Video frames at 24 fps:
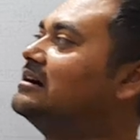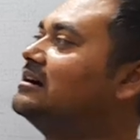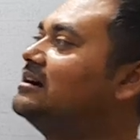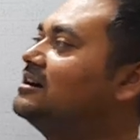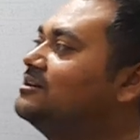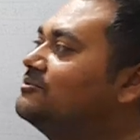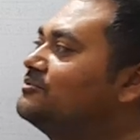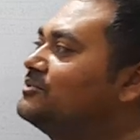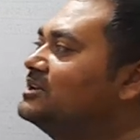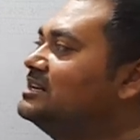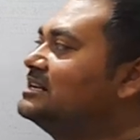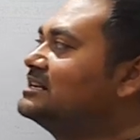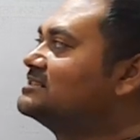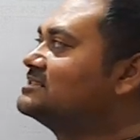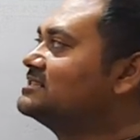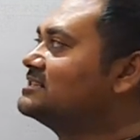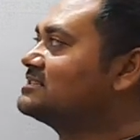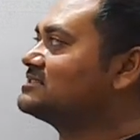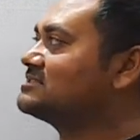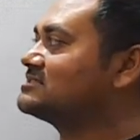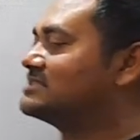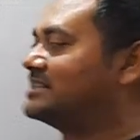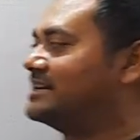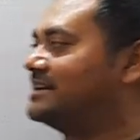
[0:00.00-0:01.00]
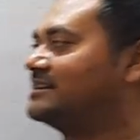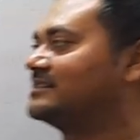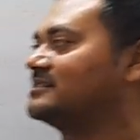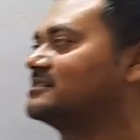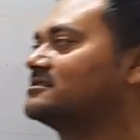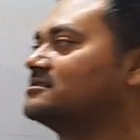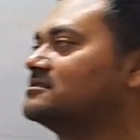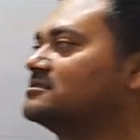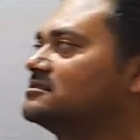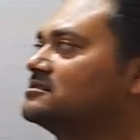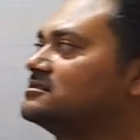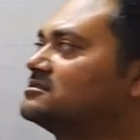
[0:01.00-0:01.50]
will understand
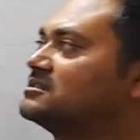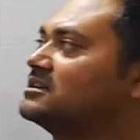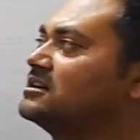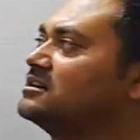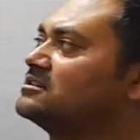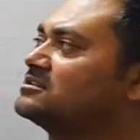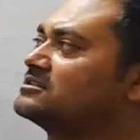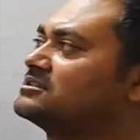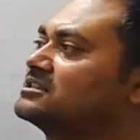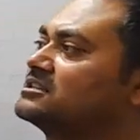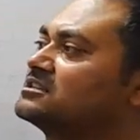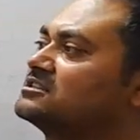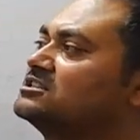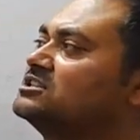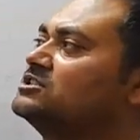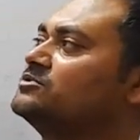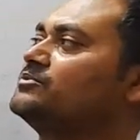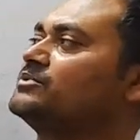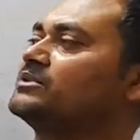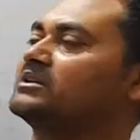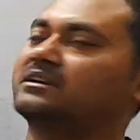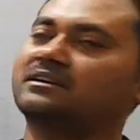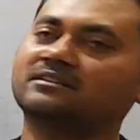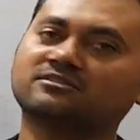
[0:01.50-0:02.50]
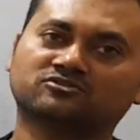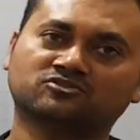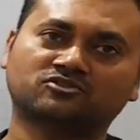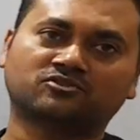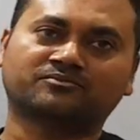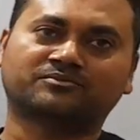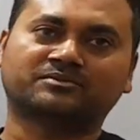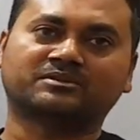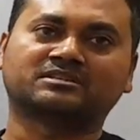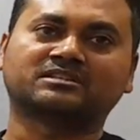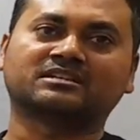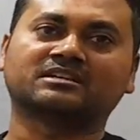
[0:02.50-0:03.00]
the significance
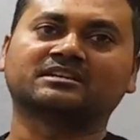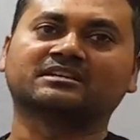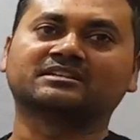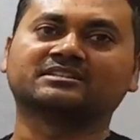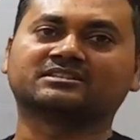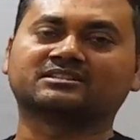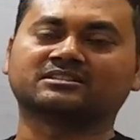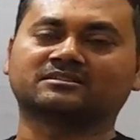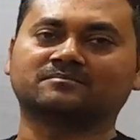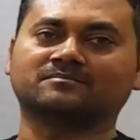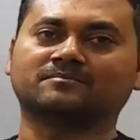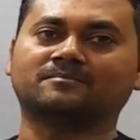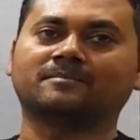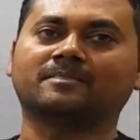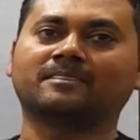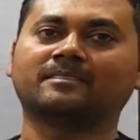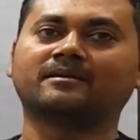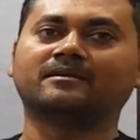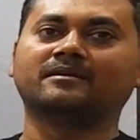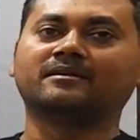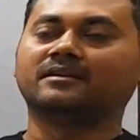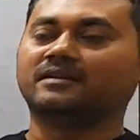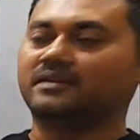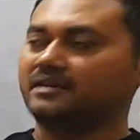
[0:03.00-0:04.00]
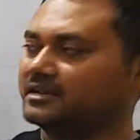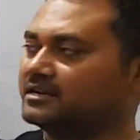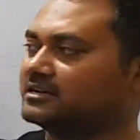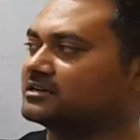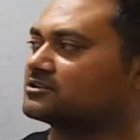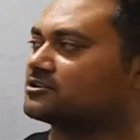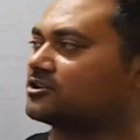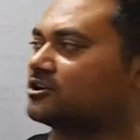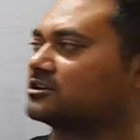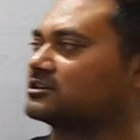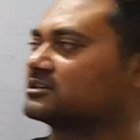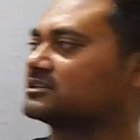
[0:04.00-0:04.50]
of federalism
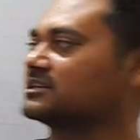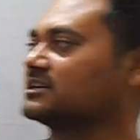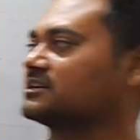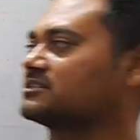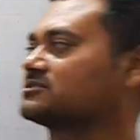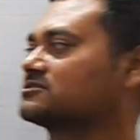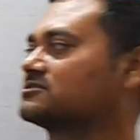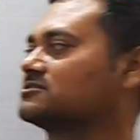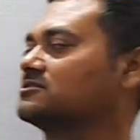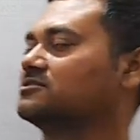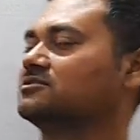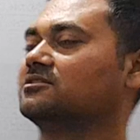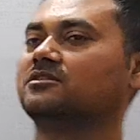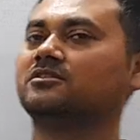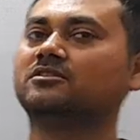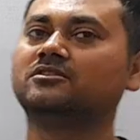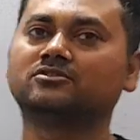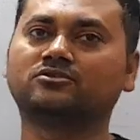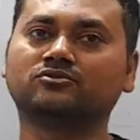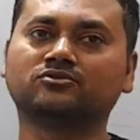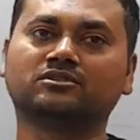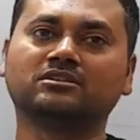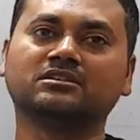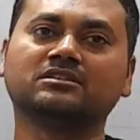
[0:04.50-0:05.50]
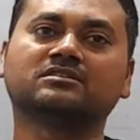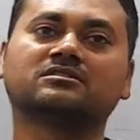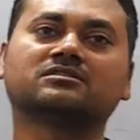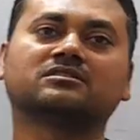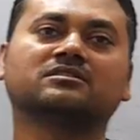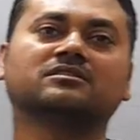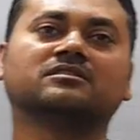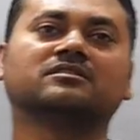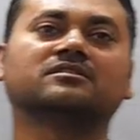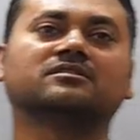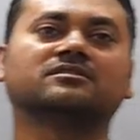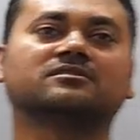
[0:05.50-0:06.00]
in context to these